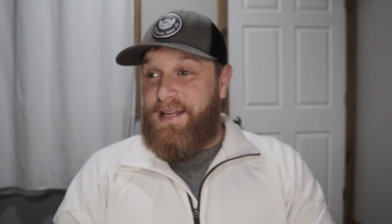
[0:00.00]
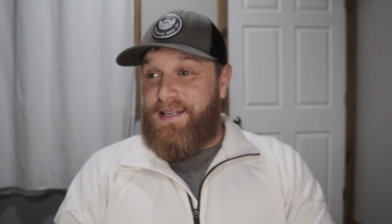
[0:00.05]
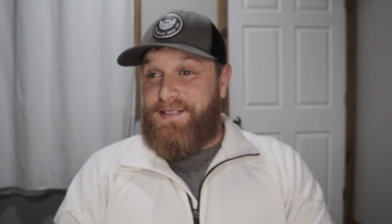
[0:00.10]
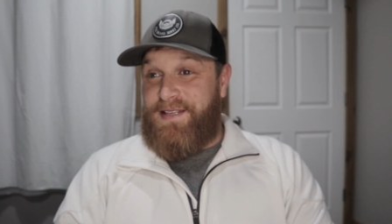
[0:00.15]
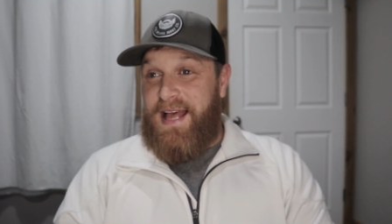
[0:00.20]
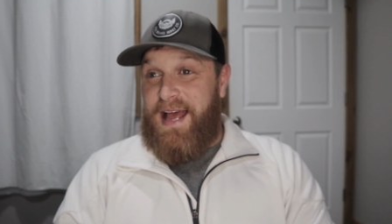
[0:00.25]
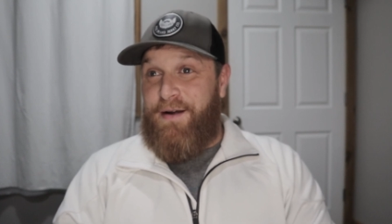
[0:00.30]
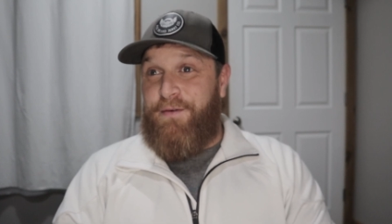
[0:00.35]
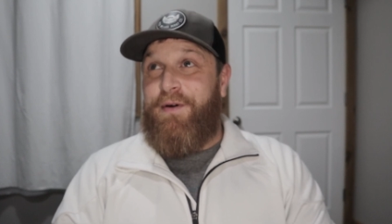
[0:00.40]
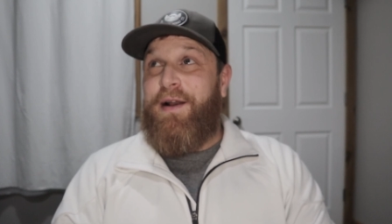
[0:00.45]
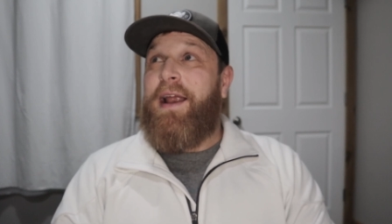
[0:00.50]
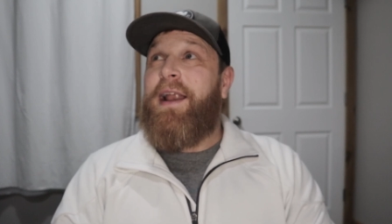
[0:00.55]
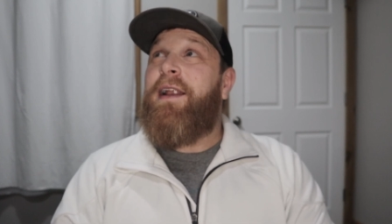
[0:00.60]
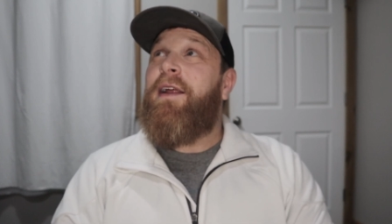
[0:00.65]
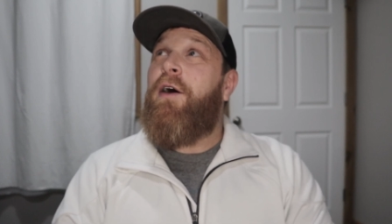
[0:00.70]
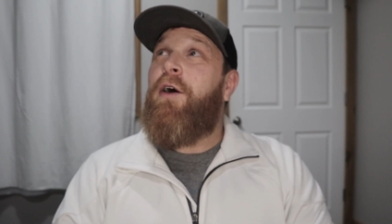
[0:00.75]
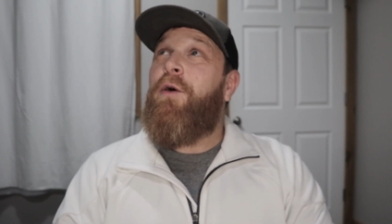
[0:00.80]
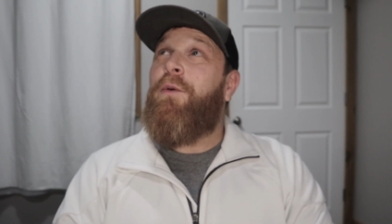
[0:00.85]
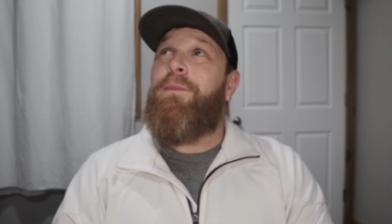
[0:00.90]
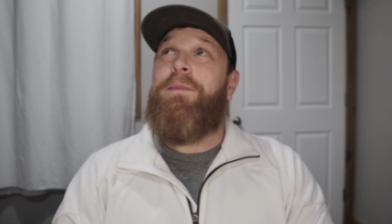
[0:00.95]
Is that mm-hmm.
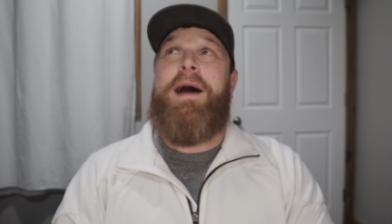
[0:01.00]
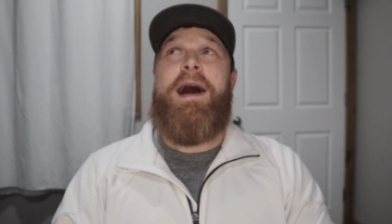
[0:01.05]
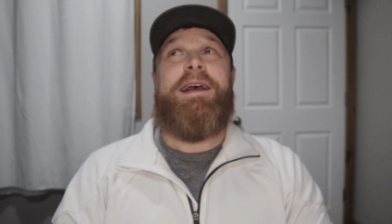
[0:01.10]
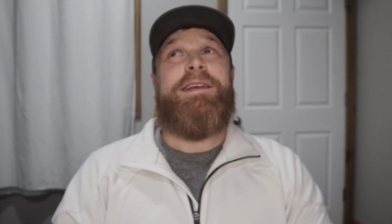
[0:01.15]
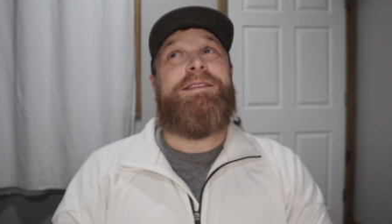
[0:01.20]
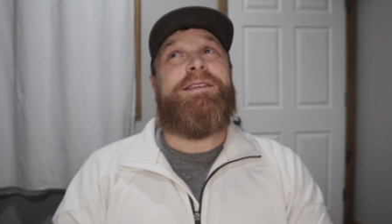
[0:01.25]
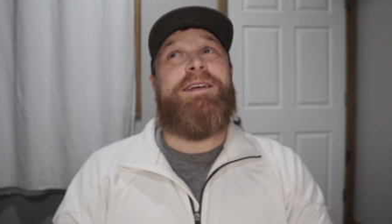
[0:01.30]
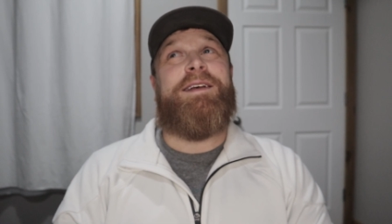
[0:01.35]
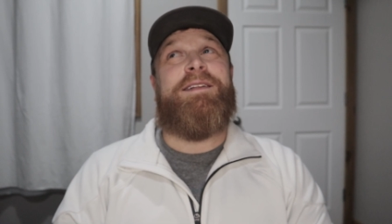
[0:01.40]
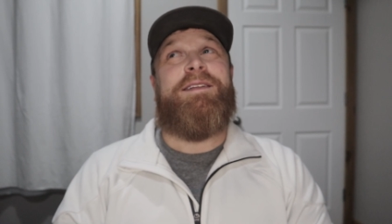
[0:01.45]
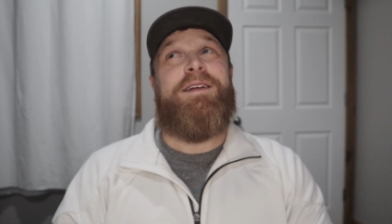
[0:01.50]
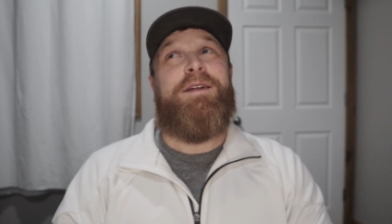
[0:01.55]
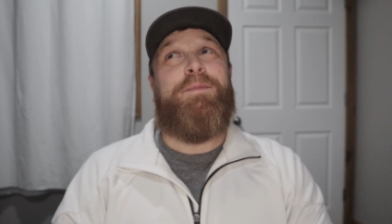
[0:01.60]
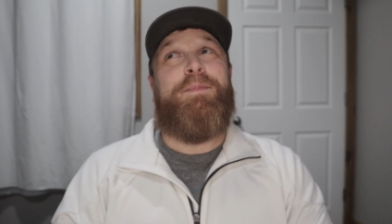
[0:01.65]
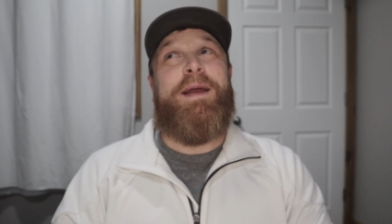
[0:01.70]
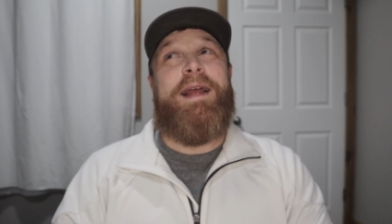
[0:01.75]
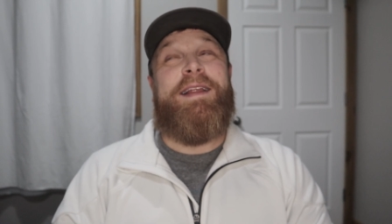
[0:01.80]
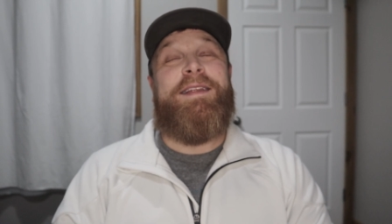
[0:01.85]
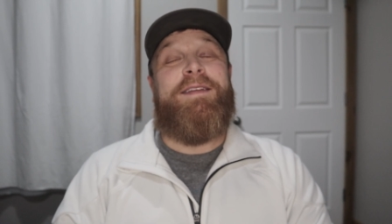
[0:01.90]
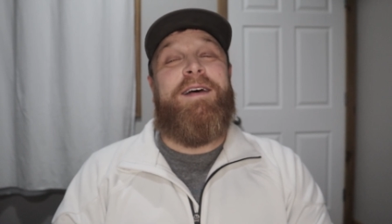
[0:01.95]
right? Oh, I see a little
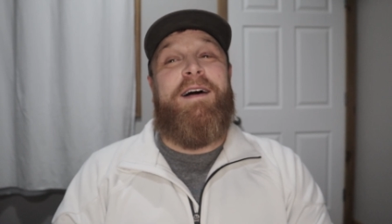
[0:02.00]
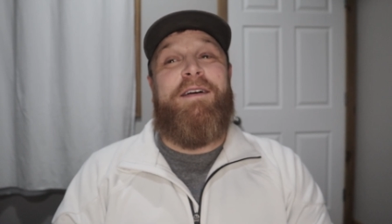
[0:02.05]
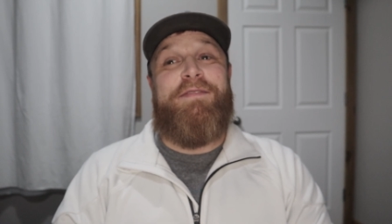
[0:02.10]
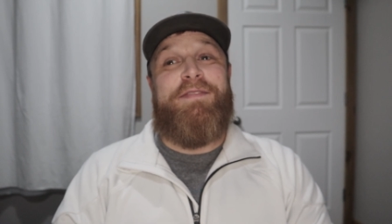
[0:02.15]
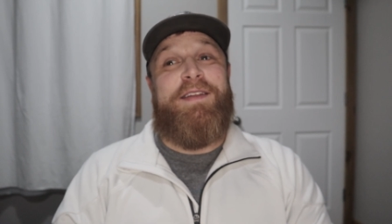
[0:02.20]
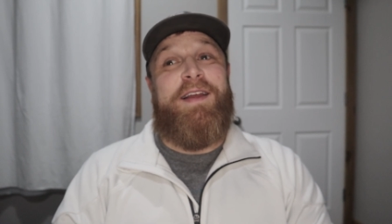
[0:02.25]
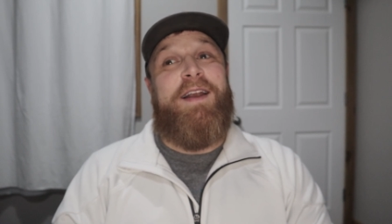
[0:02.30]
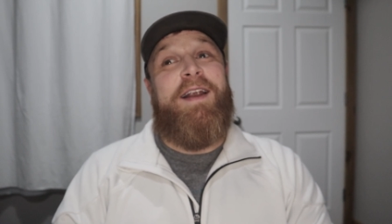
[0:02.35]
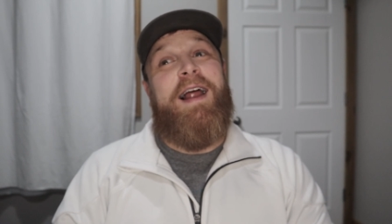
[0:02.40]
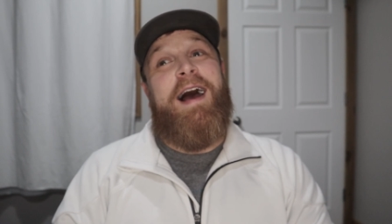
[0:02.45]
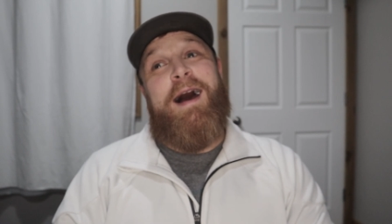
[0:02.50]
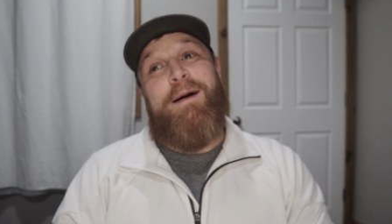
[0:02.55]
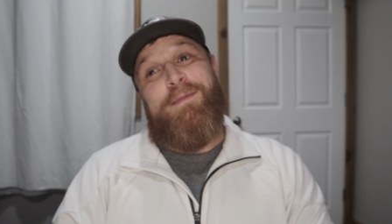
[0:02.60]
paint off there.